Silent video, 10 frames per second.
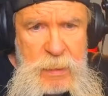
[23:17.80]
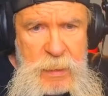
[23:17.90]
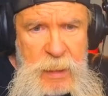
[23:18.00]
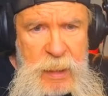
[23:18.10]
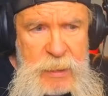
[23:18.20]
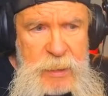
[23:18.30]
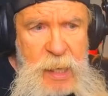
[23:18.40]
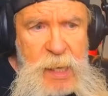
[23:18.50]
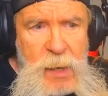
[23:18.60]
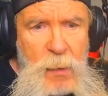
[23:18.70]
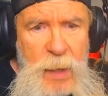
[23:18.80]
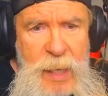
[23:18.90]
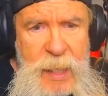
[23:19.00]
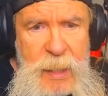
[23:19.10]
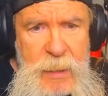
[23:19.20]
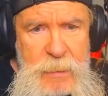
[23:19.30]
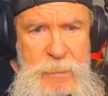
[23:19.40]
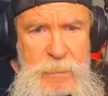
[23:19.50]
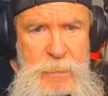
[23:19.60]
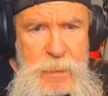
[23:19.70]
And Gail
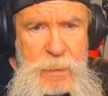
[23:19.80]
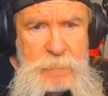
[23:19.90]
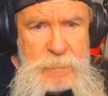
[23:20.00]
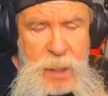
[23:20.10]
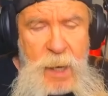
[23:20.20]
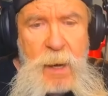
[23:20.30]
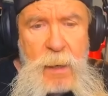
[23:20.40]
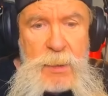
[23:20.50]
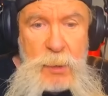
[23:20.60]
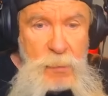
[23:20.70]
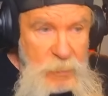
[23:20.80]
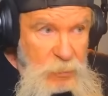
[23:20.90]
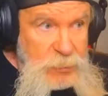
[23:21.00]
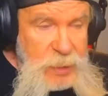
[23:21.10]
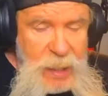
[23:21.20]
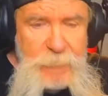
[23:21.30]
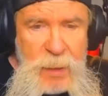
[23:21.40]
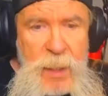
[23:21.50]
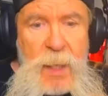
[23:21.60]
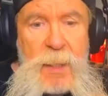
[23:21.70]
and uh, Kong during their
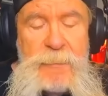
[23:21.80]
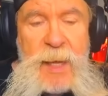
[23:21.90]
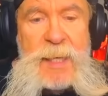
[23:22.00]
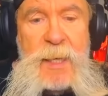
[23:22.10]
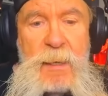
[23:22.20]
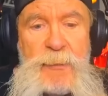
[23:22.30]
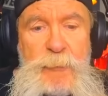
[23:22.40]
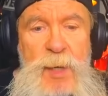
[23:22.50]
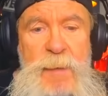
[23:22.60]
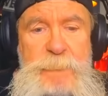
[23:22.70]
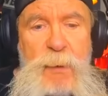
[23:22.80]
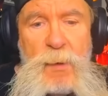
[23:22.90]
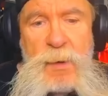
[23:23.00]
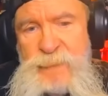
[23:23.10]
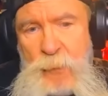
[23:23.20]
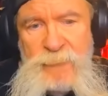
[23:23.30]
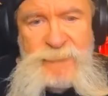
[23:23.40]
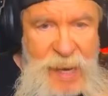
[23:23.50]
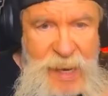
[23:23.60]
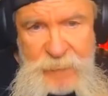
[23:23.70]
segment they did a 3.45.
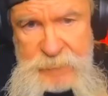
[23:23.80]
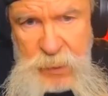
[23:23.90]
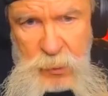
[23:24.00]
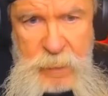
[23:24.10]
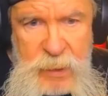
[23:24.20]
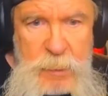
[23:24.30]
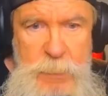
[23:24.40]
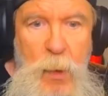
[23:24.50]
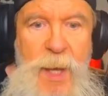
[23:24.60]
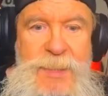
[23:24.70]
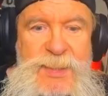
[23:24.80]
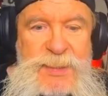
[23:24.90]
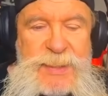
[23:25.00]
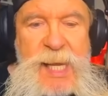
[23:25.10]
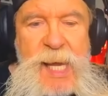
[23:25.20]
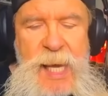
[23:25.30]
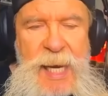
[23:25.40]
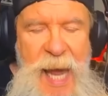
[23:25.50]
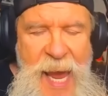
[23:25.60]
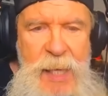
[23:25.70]
I've talked about this before. Sting
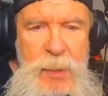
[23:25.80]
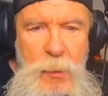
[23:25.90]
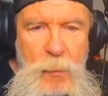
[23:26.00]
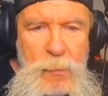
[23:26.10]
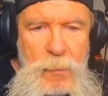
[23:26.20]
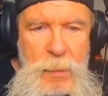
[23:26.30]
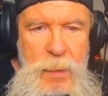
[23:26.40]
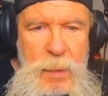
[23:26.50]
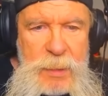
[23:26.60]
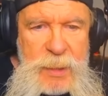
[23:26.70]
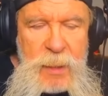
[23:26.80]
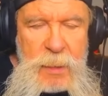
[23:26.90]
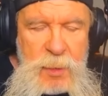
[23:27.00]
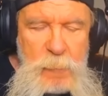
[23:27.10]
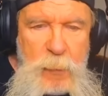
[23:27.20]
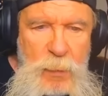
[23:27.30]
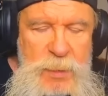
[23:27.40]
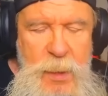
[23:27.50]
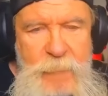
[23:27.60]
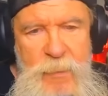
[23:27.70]
and Angle did a 2.7.